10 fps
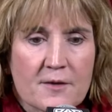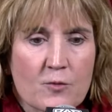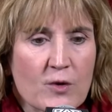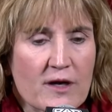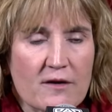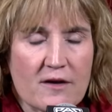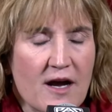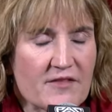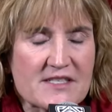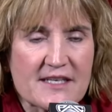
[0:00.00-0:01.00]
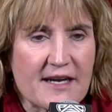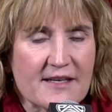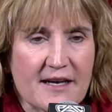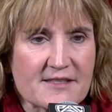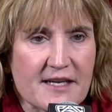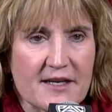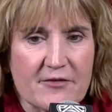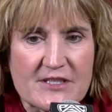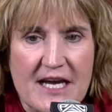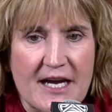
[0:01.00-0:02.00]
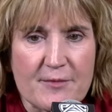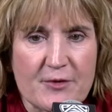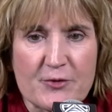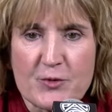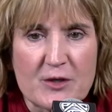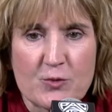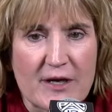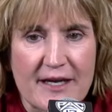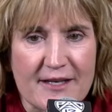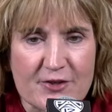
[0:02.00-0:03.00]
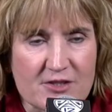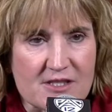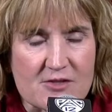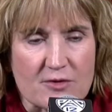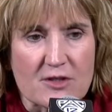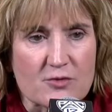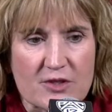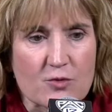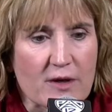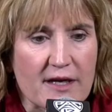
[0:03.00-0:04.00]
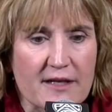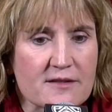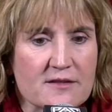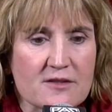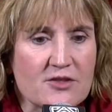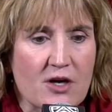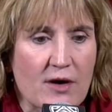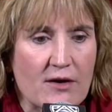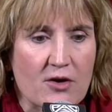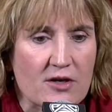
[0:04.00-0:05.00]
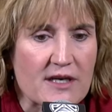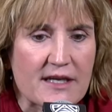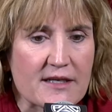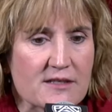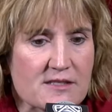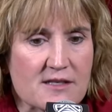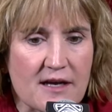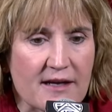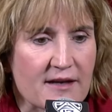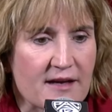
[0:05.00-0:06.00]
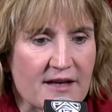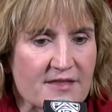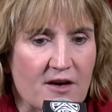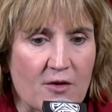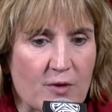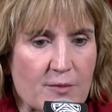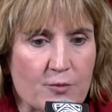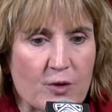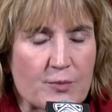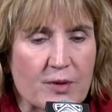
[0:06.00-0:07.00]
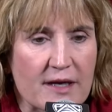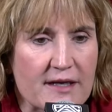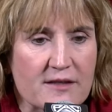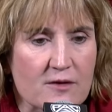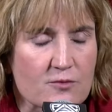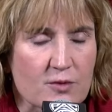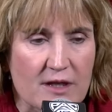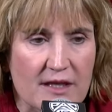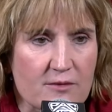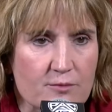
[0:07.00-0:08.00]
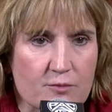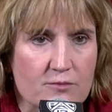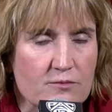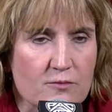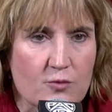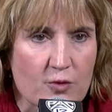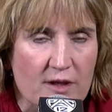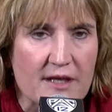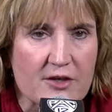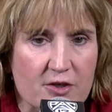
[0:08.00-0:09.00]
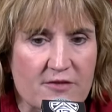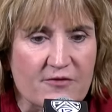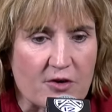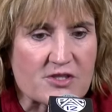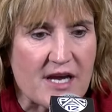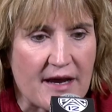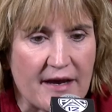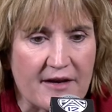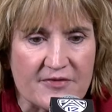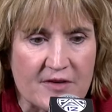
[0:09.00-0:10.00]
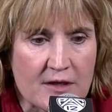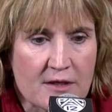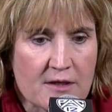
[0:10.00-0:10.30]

Well, obviously, I, I say it every time. We, we, win. You're just thrilled when you win. You know how hard it is. I, I thought we, we played a really, really good first half.